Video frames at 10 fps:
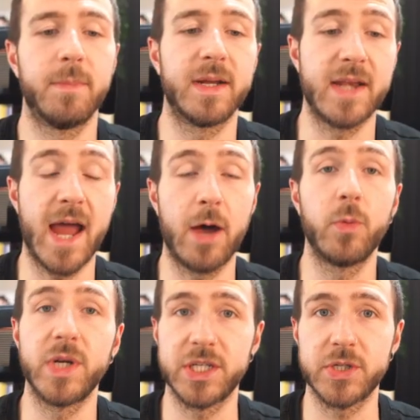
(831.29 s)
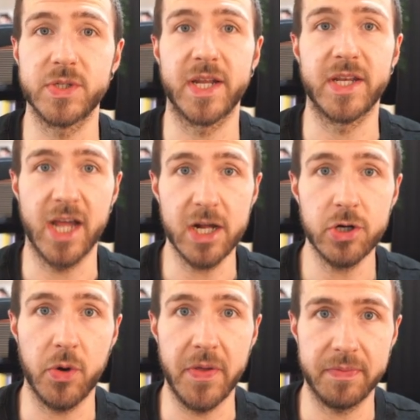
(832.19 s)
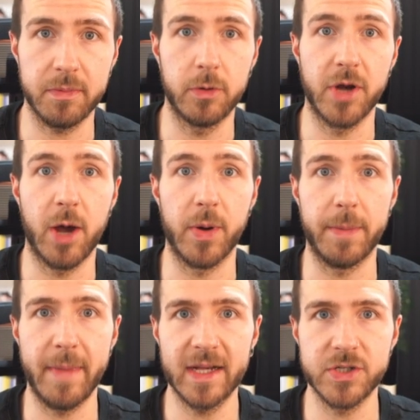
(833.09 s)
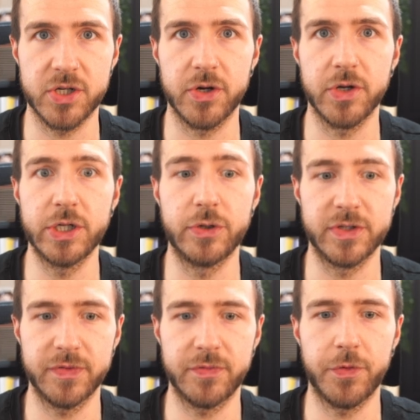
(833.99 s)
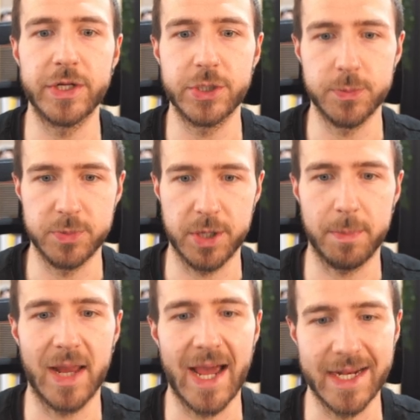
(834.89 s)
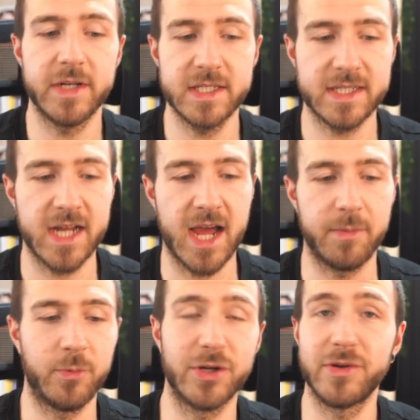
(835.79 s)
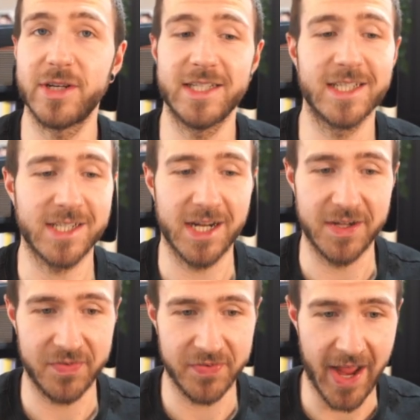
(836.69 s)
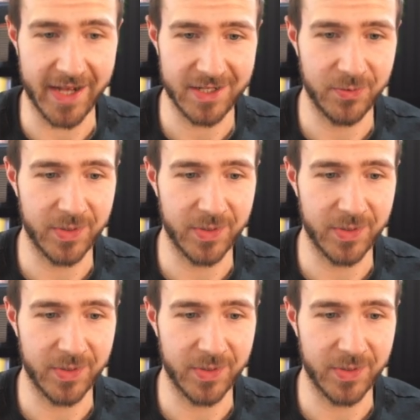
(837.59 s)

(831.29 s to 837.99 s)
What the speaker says: But now we need to set the algorithm on our manager in order for it to be applied. This time we don't need a side effect.